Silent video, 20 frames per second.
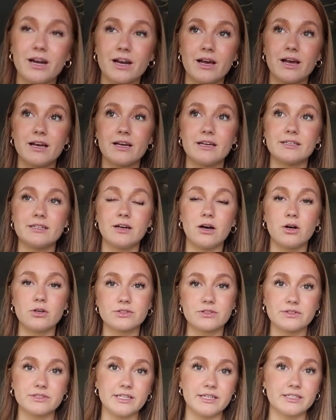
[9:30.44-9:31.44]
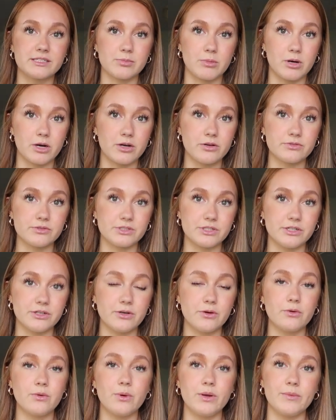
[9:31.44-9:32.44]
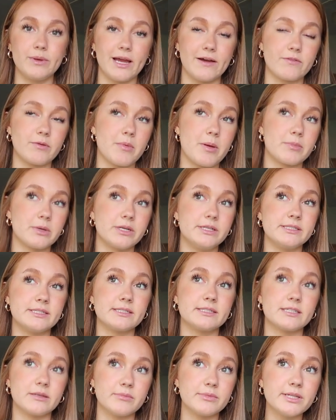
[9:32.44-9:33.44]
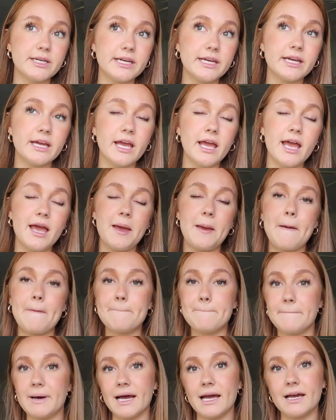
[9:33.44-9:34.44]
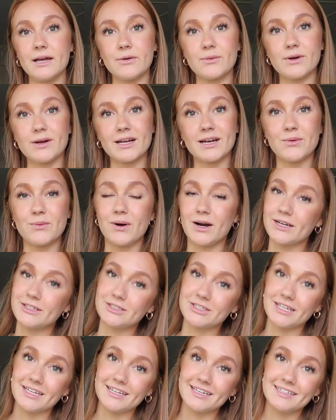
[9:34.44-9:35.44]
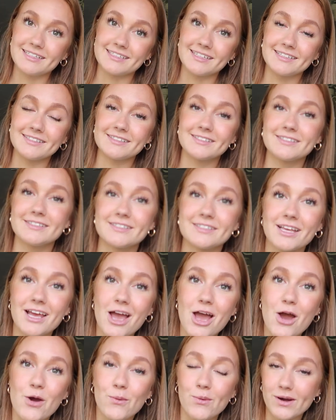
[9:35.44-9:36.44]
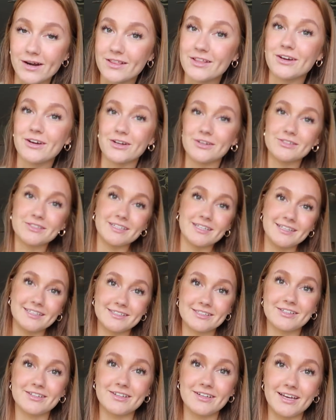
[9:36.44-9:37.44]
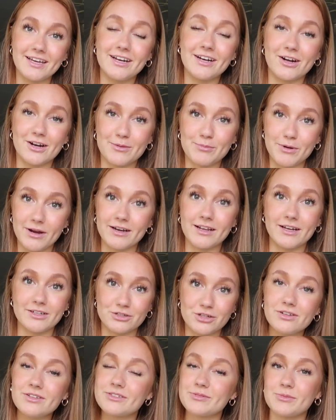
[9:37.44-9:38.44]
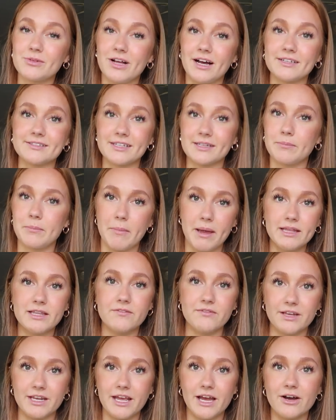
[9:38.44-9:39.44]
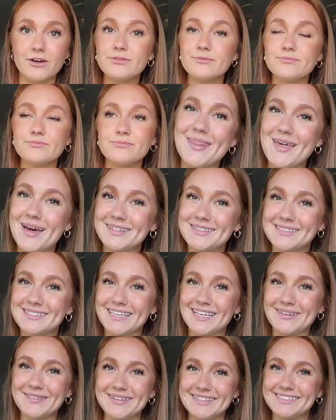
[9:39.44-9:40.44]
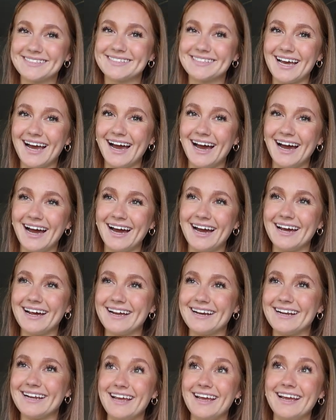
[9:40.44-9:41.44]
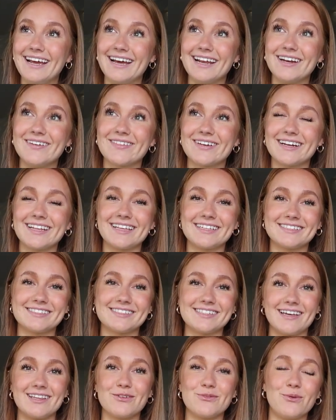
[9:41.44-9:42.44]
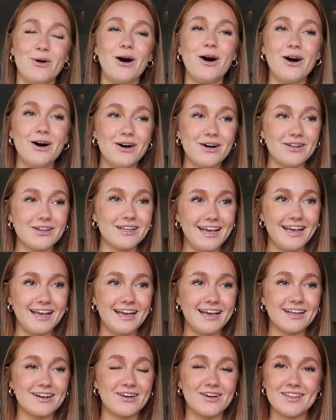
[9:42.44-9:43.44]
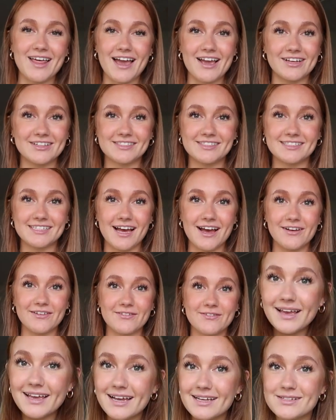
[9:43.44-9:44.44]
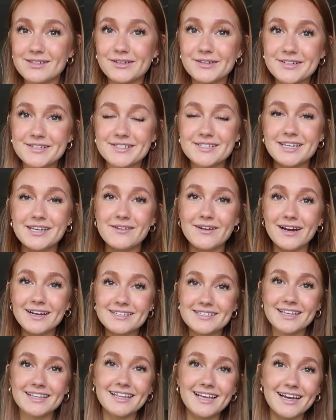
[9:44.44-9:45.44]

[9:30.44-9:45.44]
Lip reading: gonna also see it tomorrow too when we have our memories assembly, but we're gonna watch it since one of the girls in this in our broadcast journalism class like made the video. That's gonna be sad. And we're gonna get to sign the wall and all that good stuff. I guess I'll just see you guys in